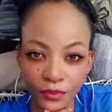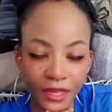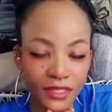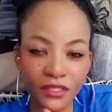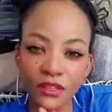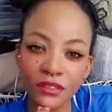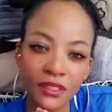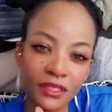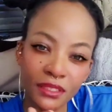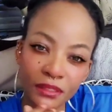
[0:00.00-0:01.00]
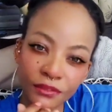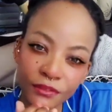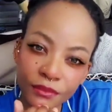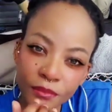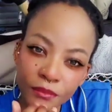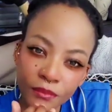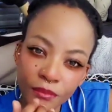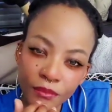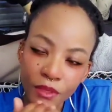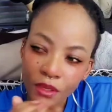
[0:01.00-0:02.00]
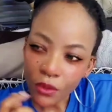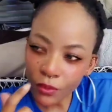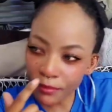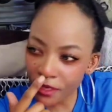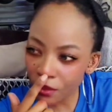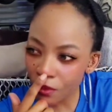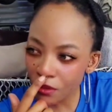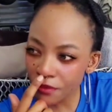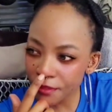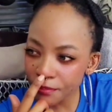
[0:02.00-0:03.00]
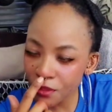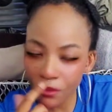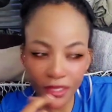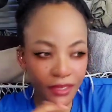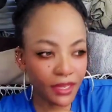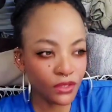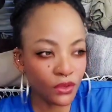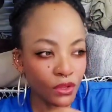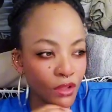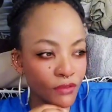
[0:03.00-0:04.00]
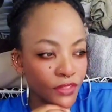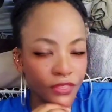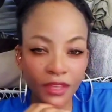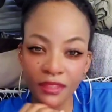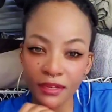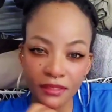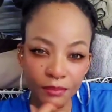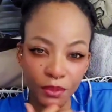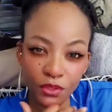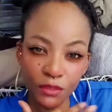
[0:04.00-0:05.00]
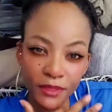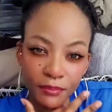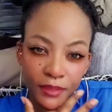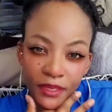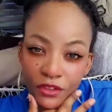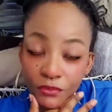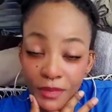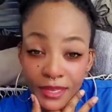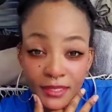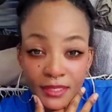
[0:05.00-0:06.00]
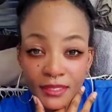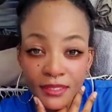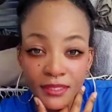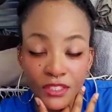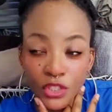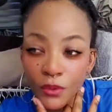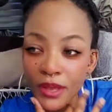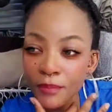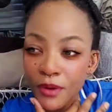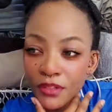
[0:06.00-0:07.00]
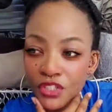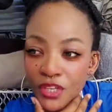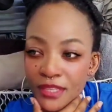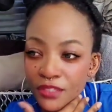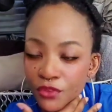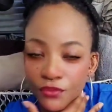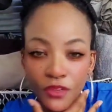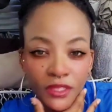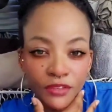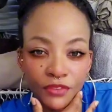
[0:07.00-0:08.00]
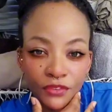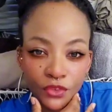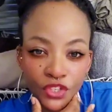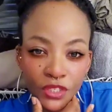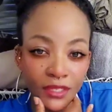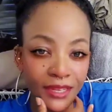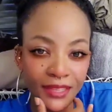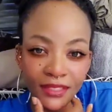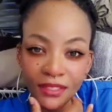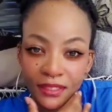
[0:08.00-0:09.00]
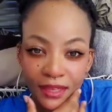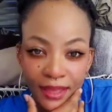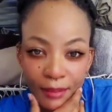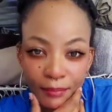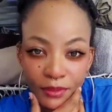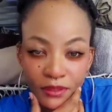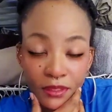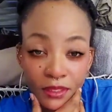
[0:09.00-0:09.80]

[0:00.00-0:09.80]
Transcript: It's not gonna give. Women, you are not the be all and end all of the thing that is supposed to be the bane of my existence, and so I apologize if you're feeling feverishly like that's gonna happen.